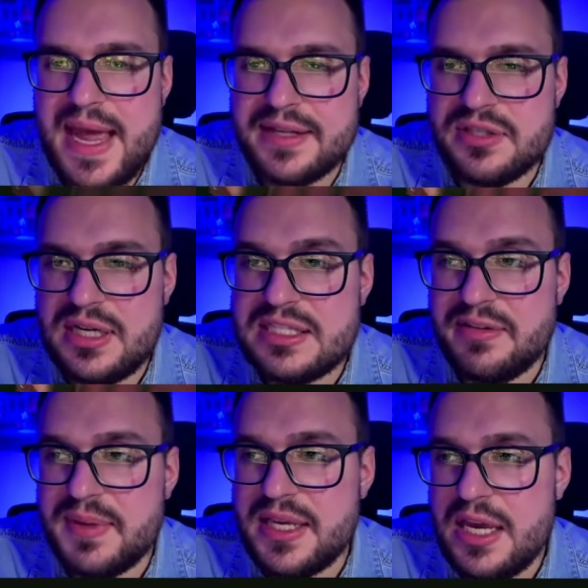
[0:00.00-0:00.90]
list of
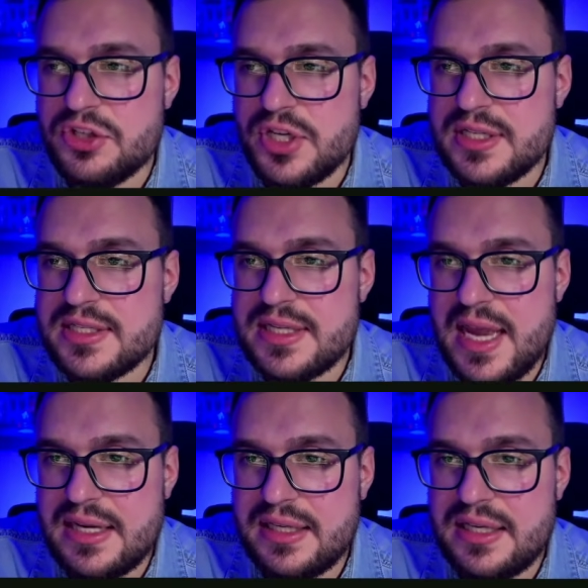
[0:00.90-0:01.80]
applications, and
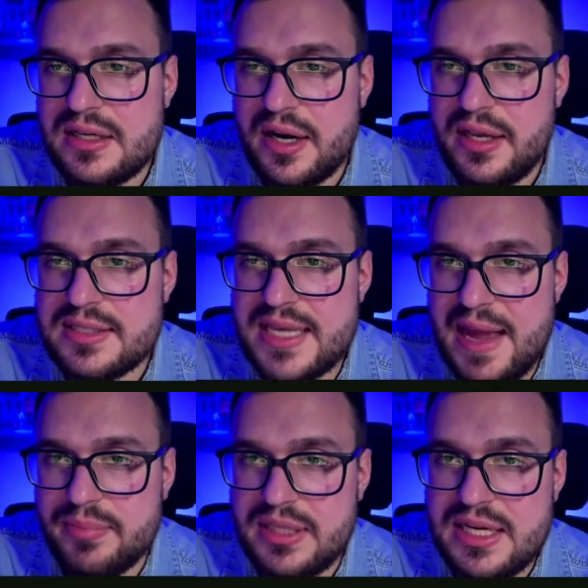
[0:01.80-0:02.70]
here is
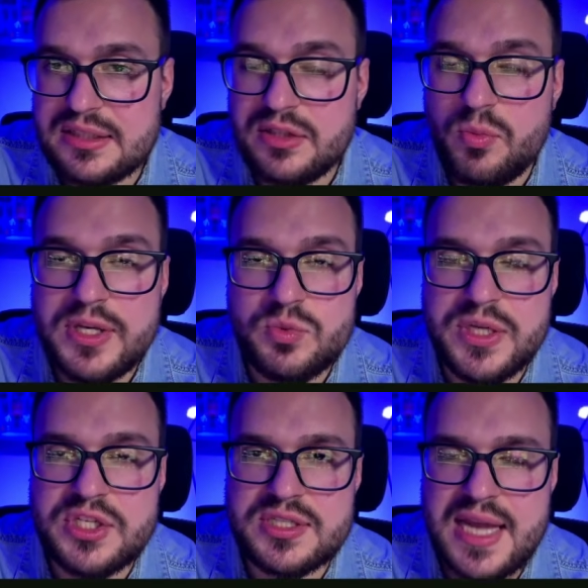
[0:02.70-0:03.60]
AppLinked, which we
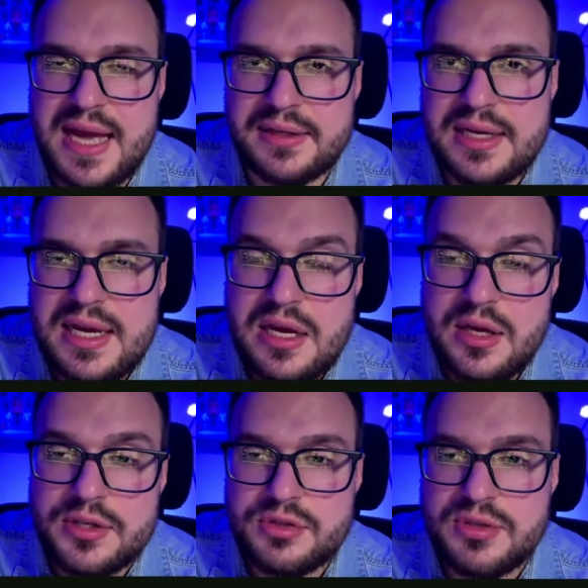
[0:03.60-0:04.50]
just got.
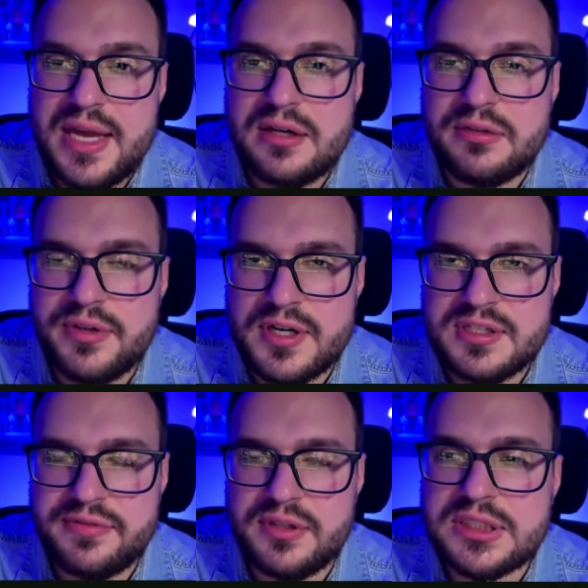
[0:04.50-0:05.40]
So now, first of
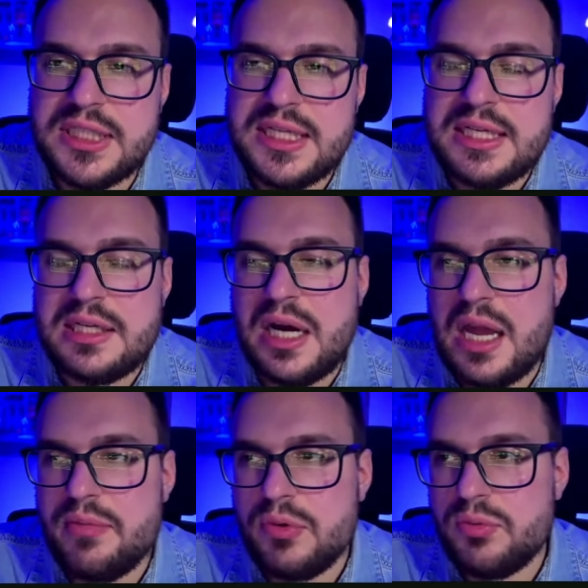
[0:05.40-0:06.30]
all, I
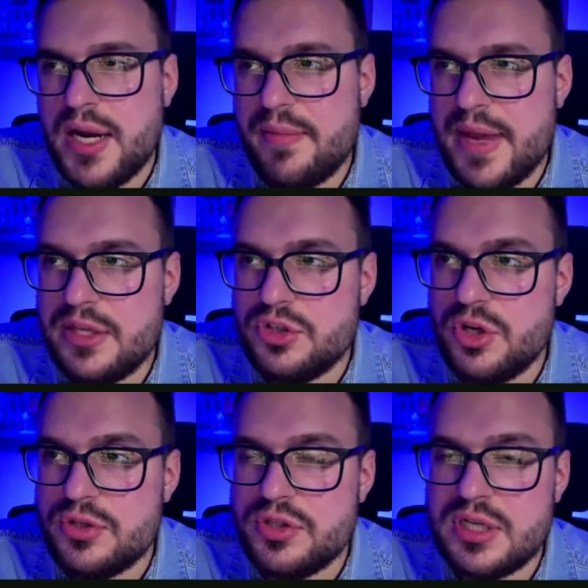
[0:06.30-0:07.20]
would recommend you to
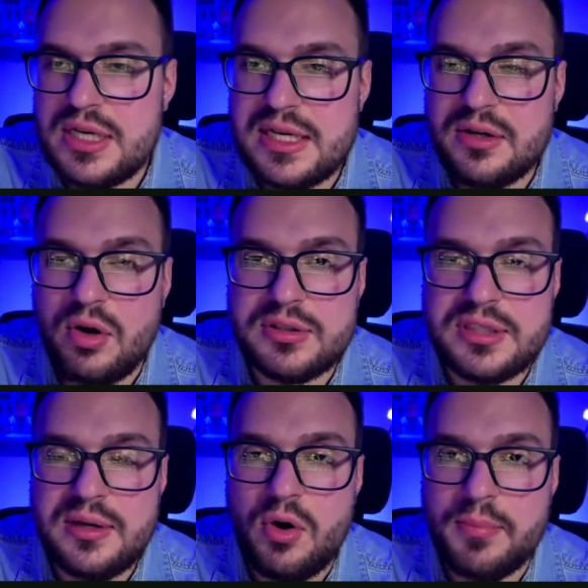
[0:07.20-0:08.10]
click on the
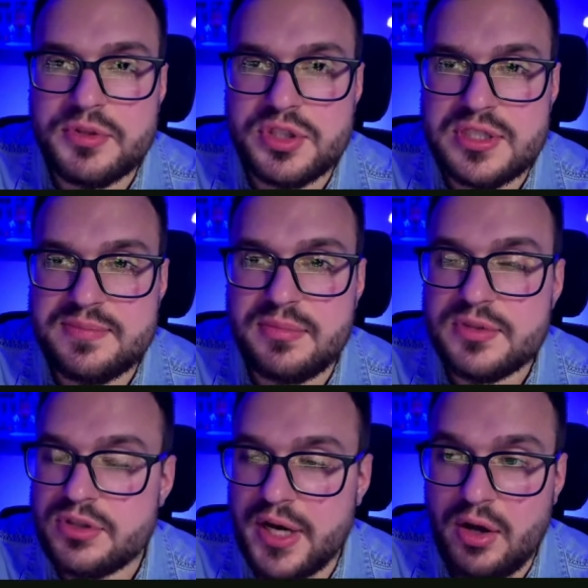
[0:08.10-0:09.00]

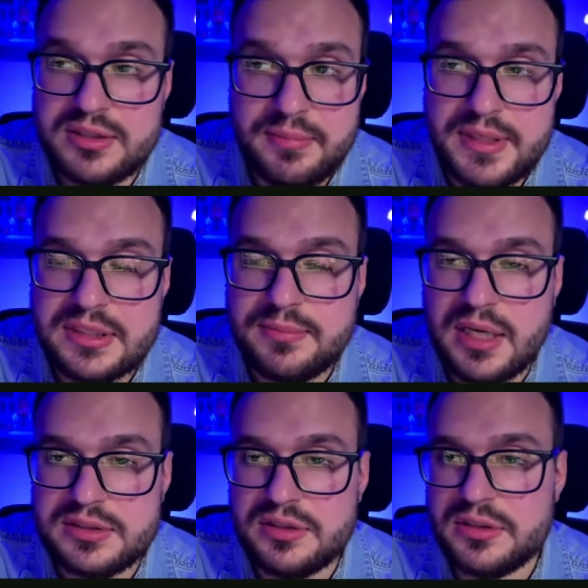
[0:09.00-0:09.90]
on the middle button
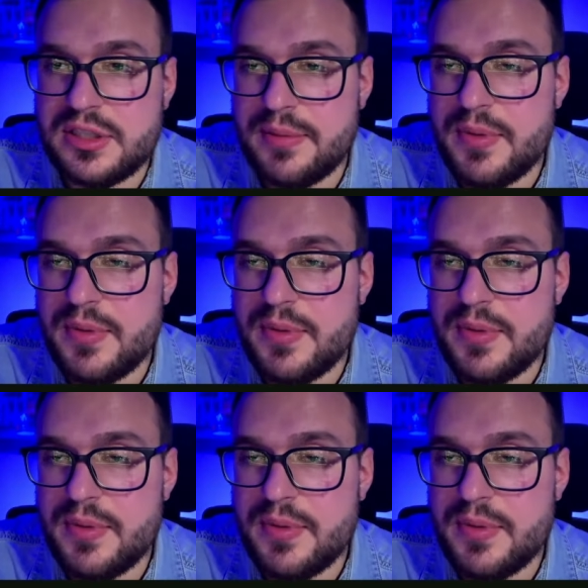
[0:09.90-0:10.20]
on your remote.